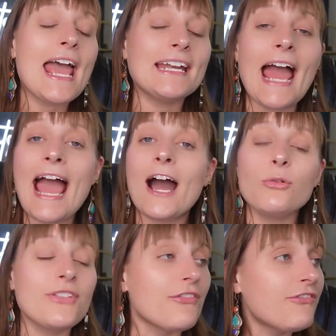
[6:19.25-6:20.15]
and
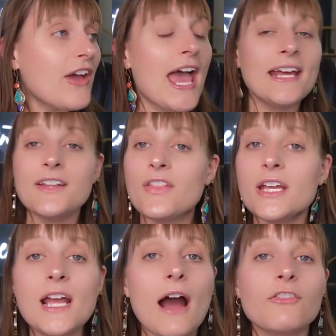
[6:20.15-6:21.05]
how the Fed and the
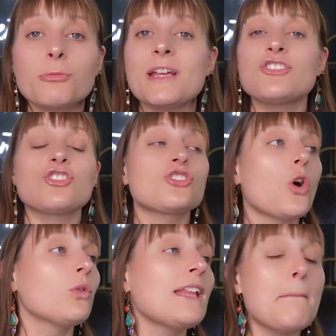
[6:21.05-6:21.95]
government just
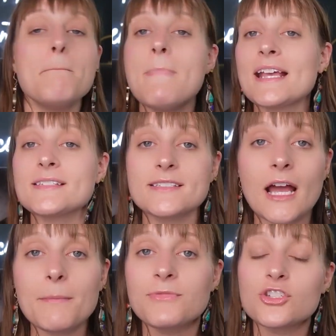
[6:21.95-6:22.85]
totally messed
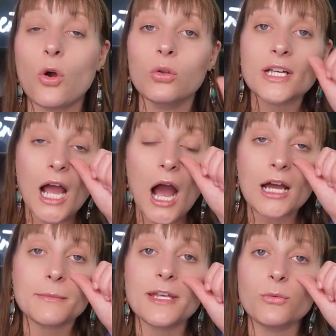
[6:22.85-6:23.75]
up this whole
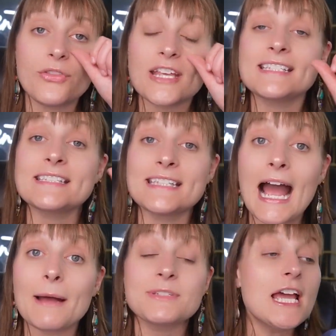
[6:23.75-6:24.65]
economy when they
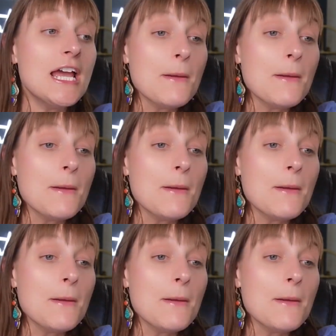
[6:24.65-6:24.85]
stopped